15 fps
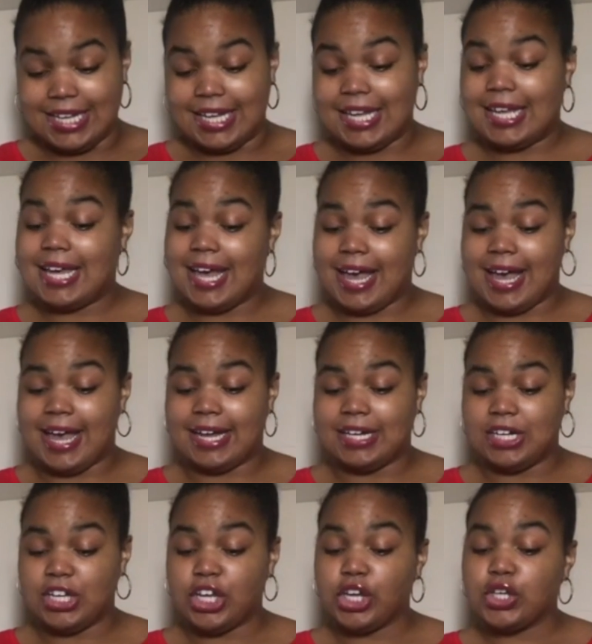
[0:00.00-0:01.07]
He
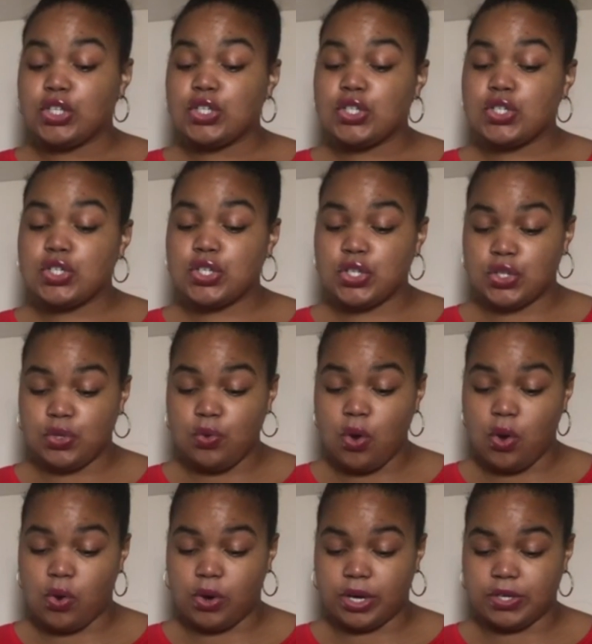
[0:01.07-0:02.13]
had 2
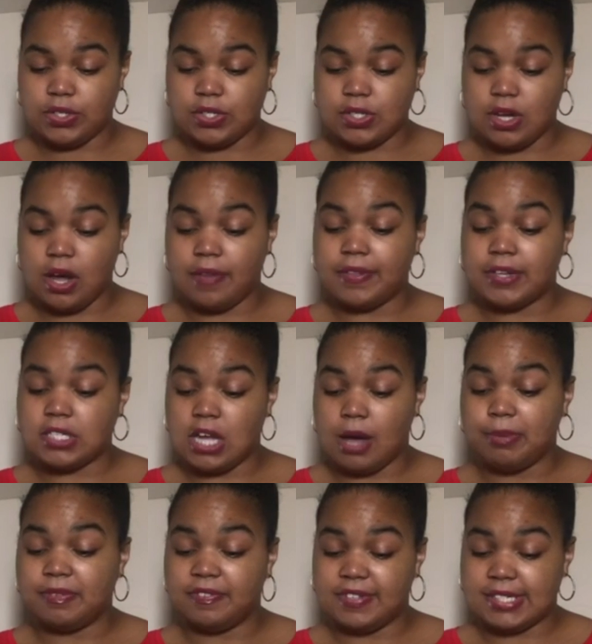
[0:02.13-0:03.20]
horns on the
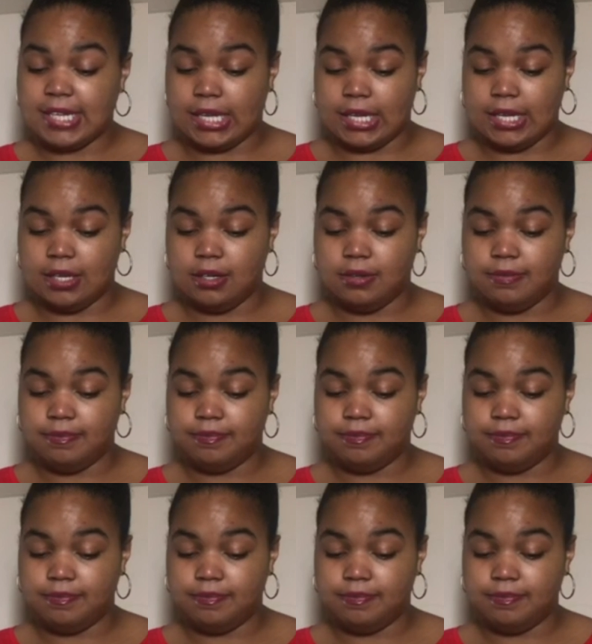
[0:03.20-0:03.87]
top of his head.